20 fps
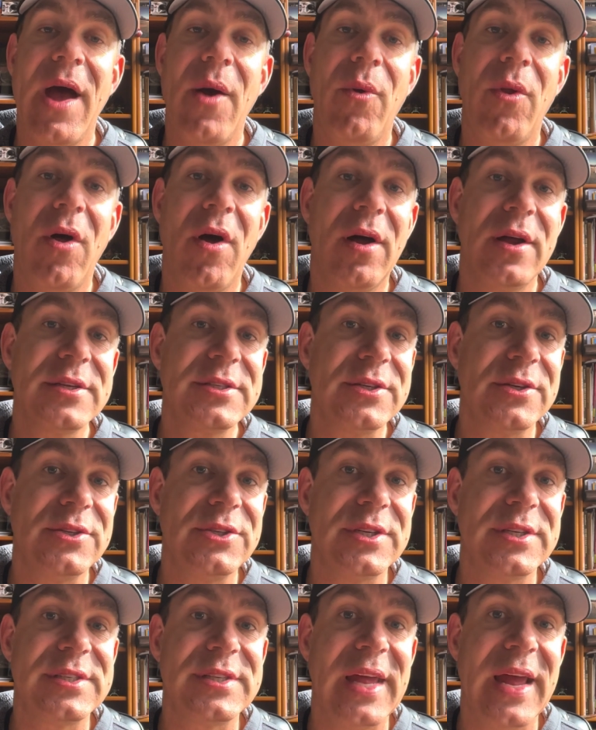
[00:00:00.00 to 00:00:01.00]
will also
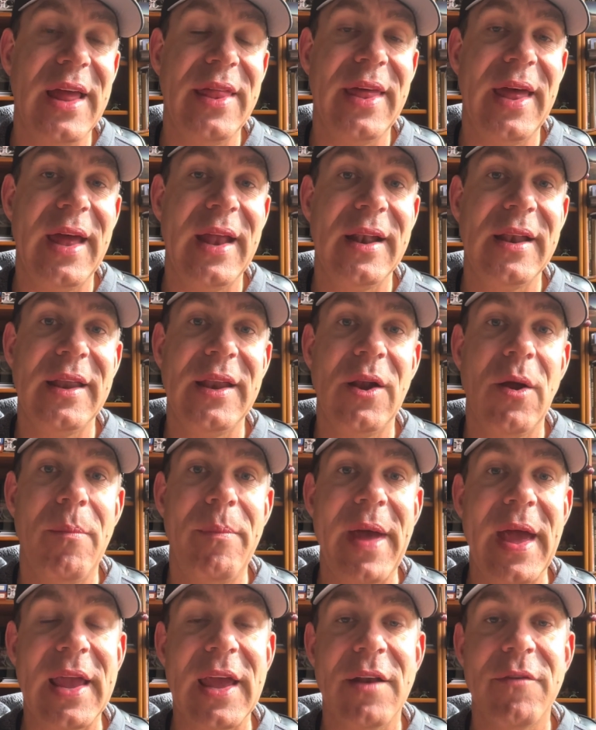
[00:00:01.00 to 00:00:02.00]
just say that, you know,
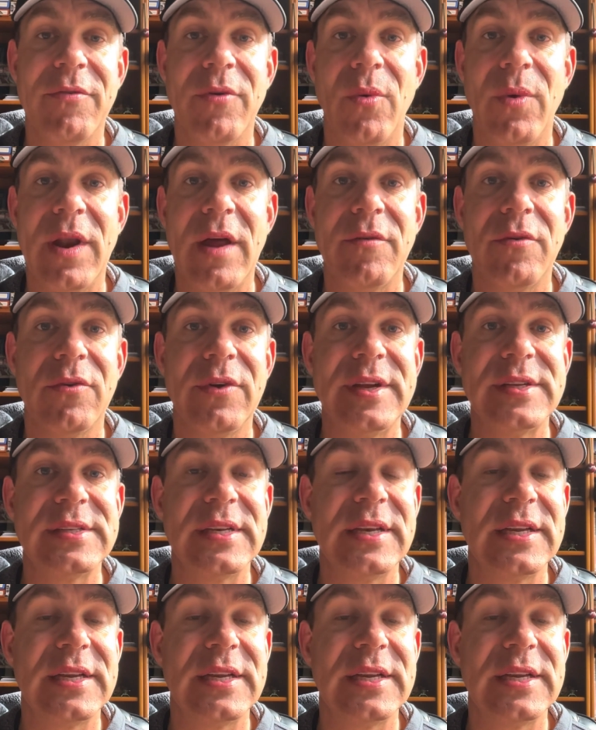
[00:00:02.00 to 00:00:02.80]
Beckett, for whatever reason,